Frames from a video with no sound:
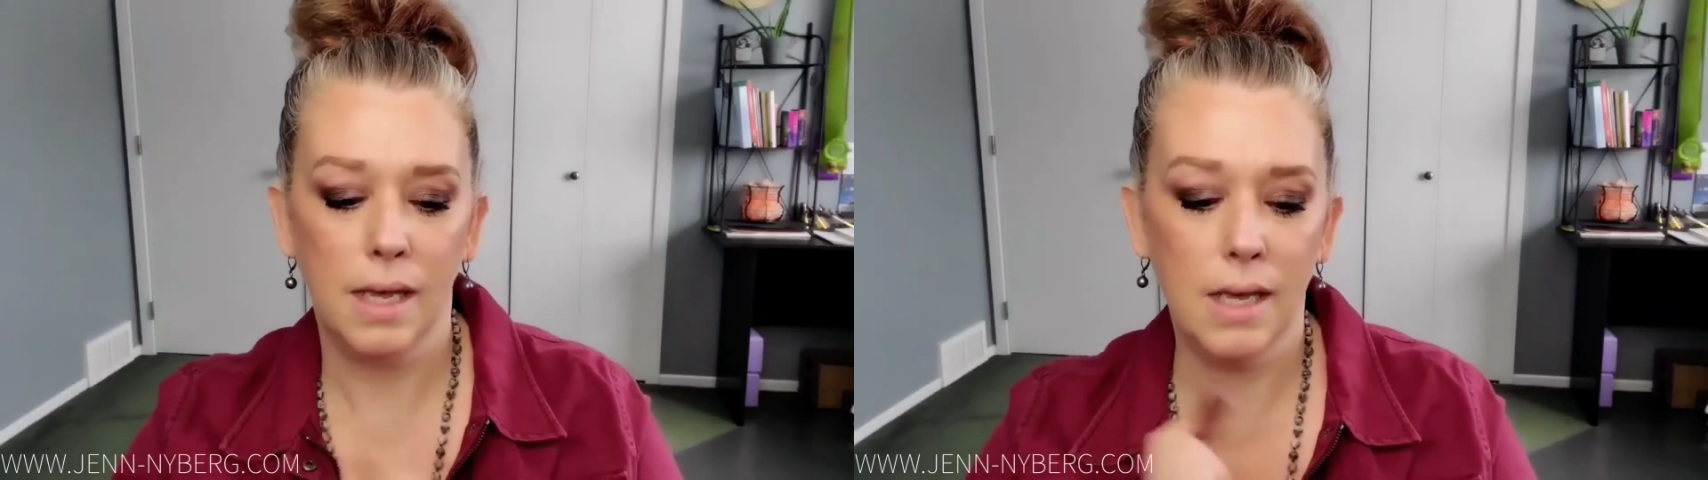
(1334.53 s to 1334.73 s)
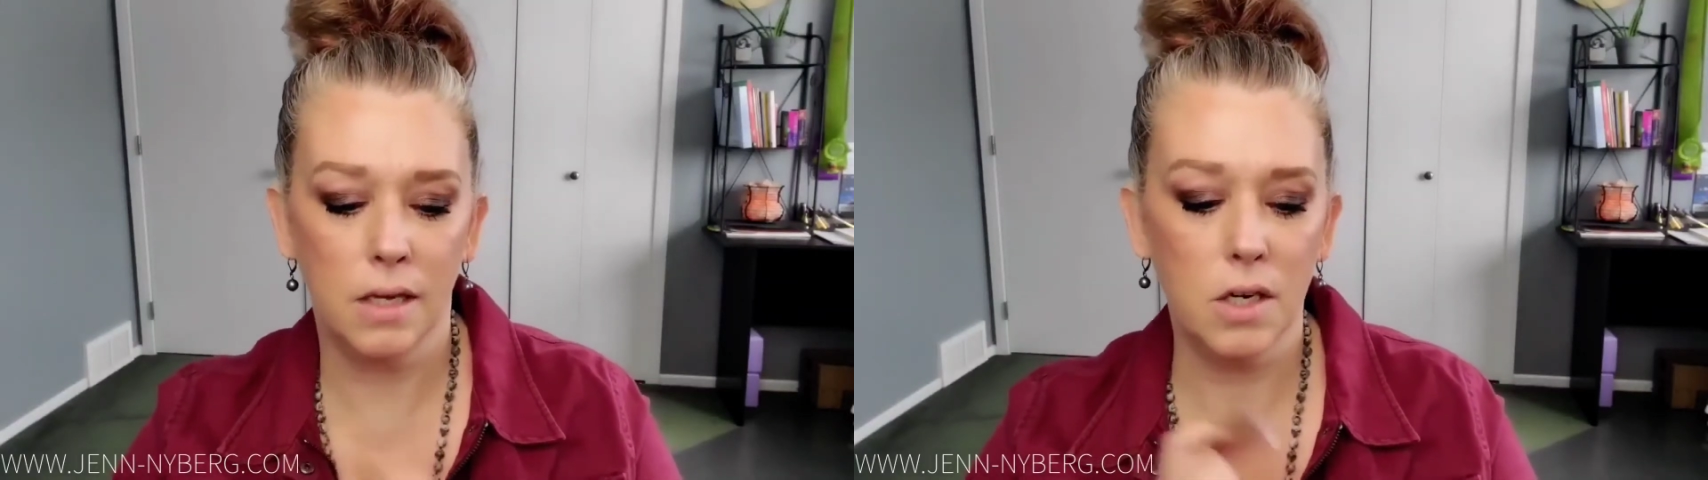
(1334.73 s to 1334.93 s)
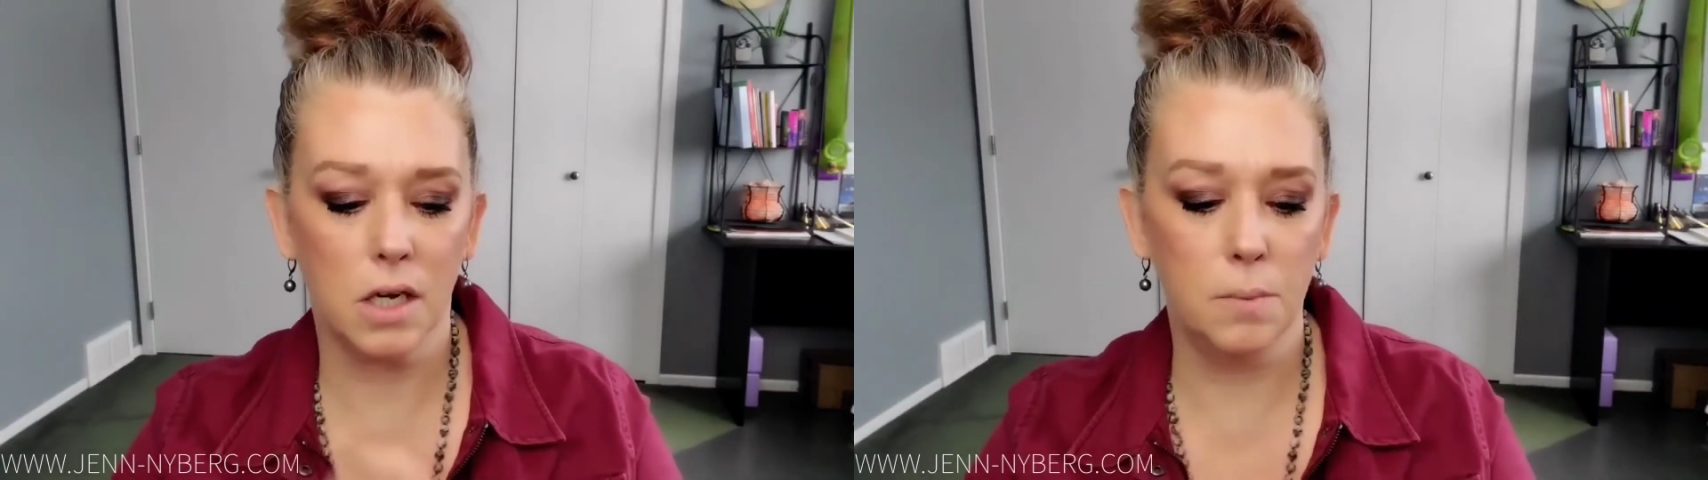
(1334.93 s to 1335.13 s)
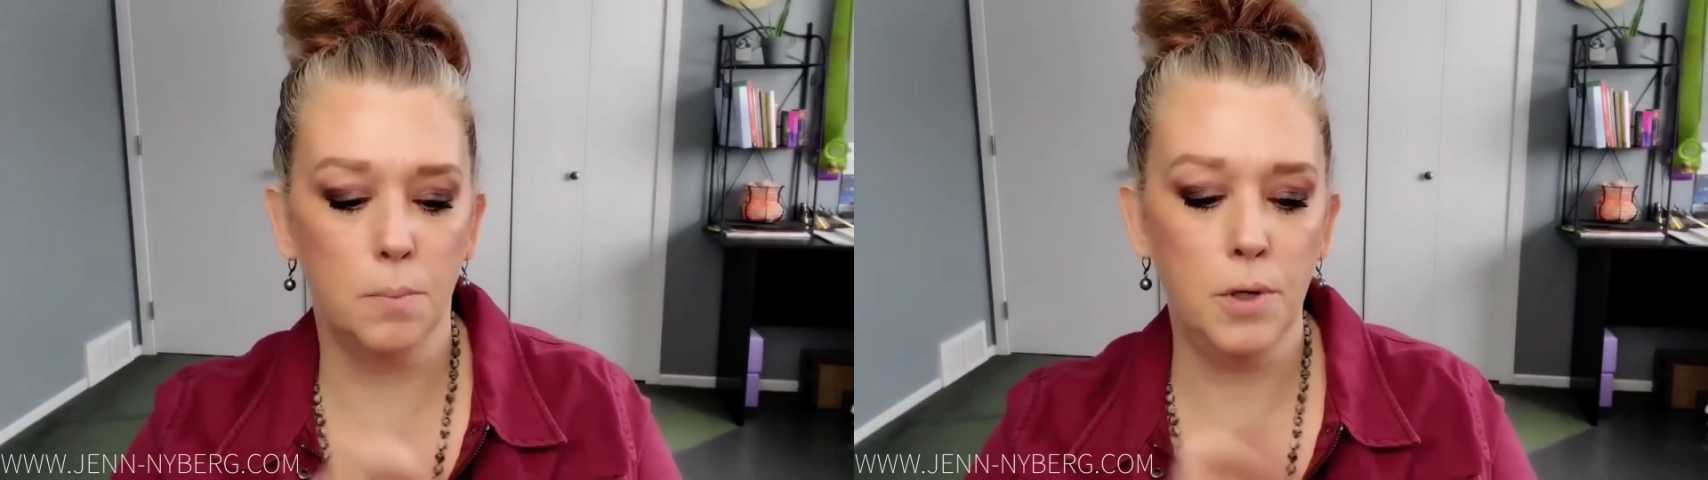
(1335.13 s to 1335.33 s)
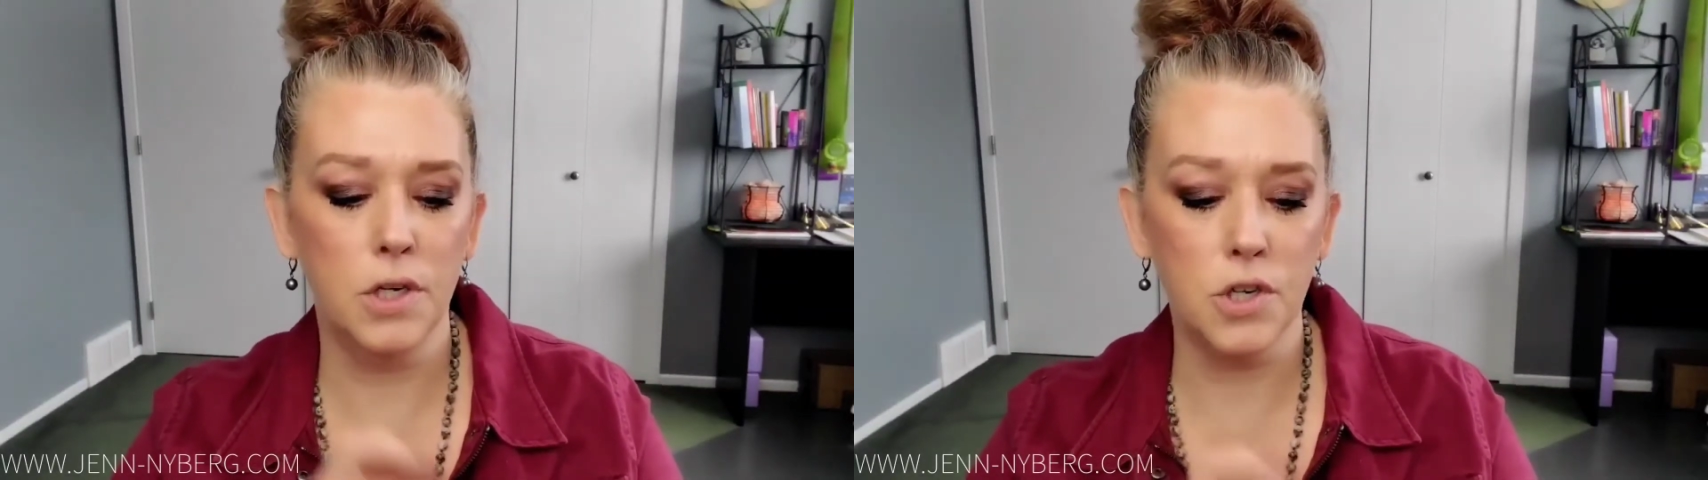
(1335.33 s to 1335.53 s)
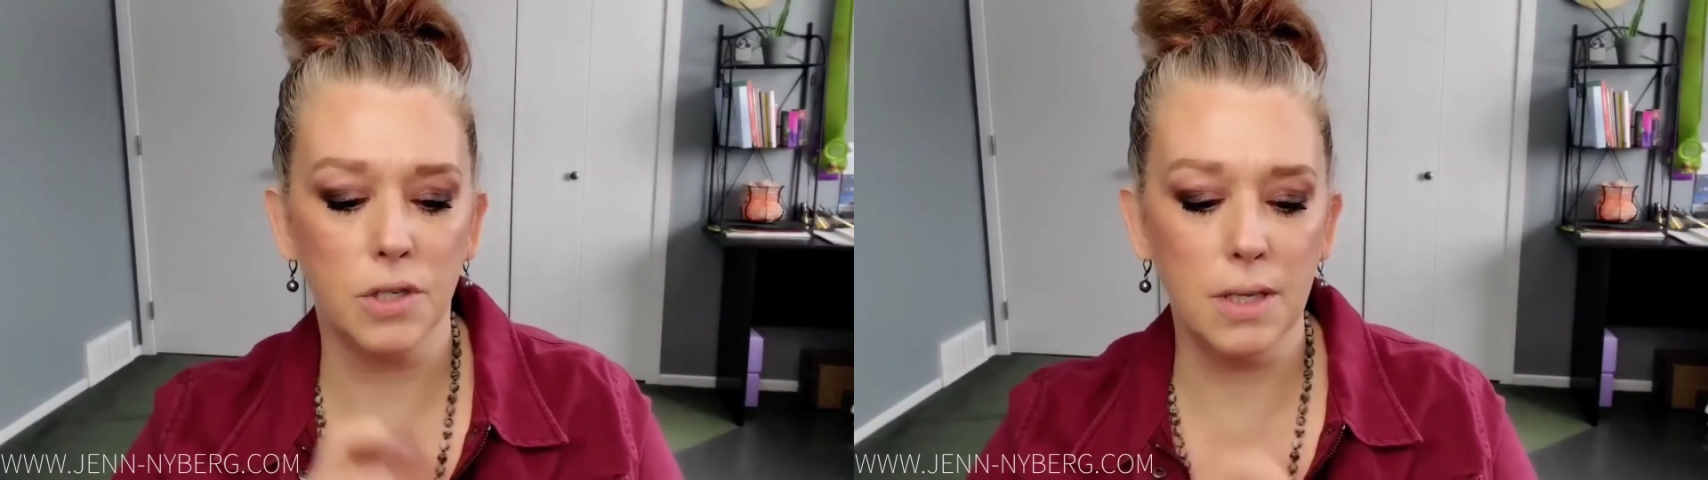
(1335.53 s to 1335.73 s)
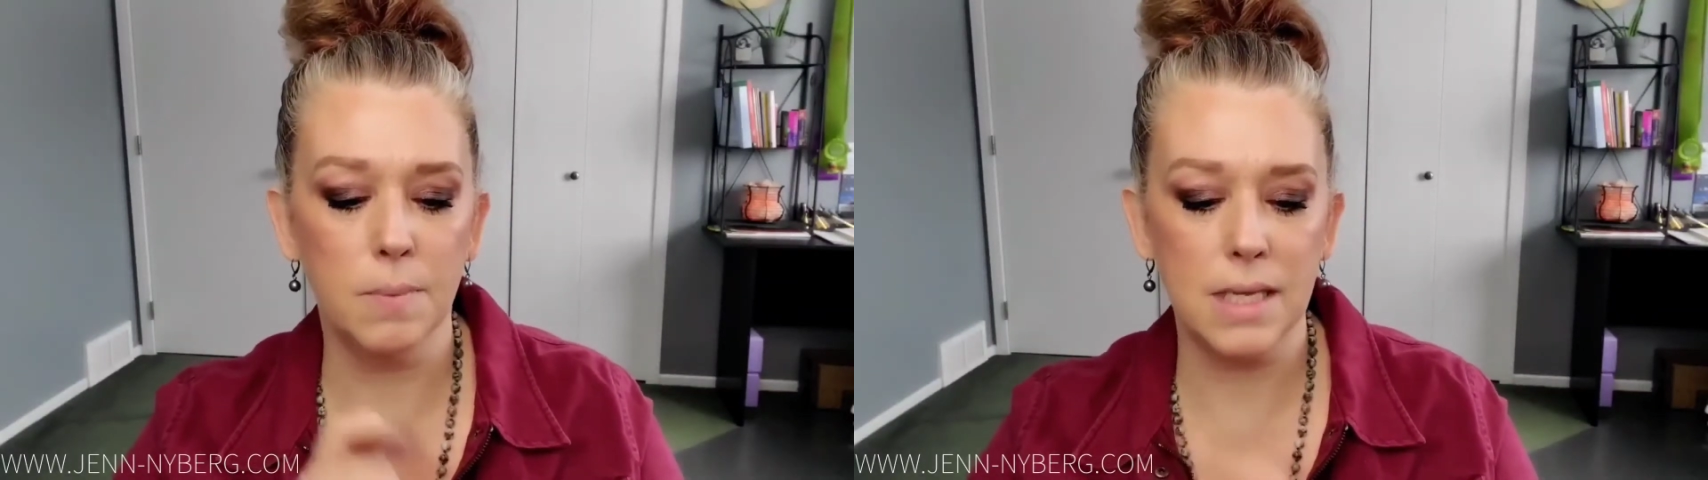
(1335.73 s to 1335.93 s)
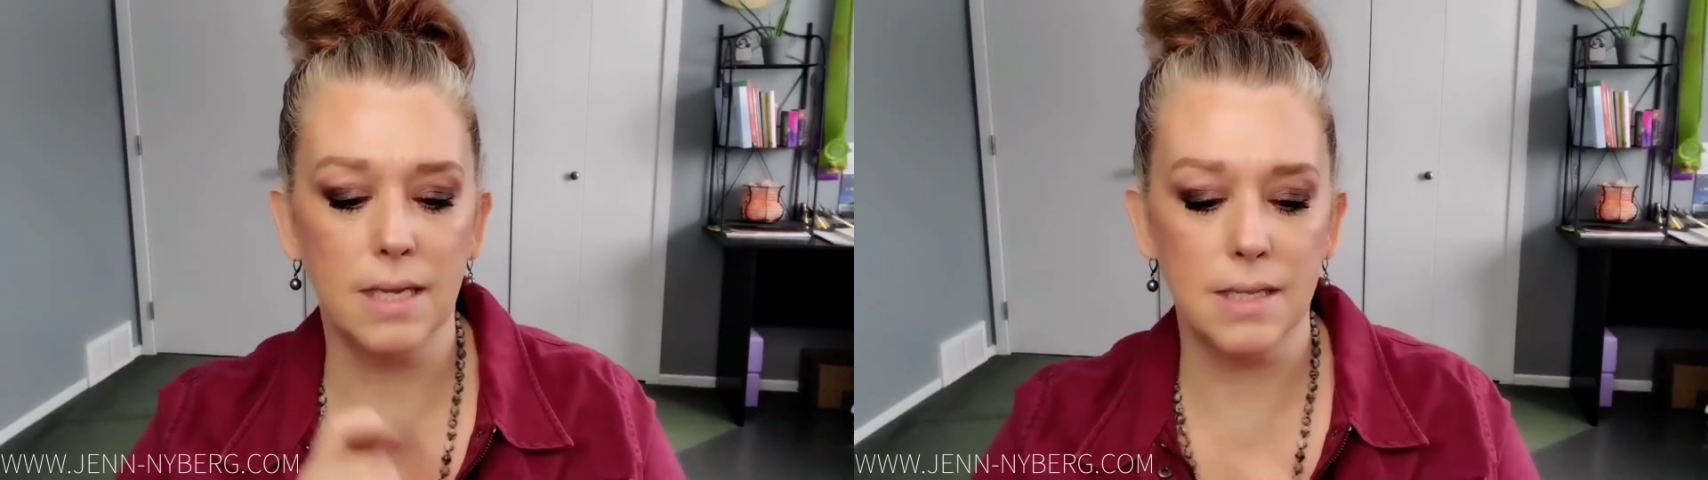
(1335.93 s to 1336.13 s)
and you're going to put your
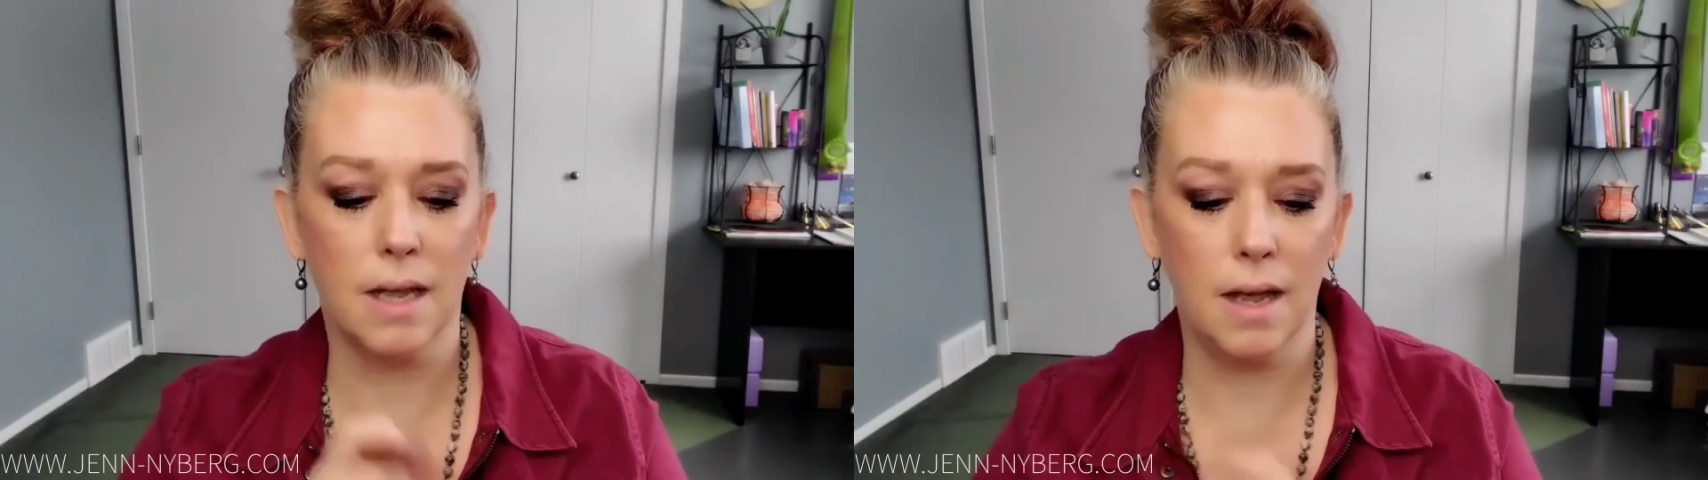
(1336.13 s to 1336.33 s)
lip scents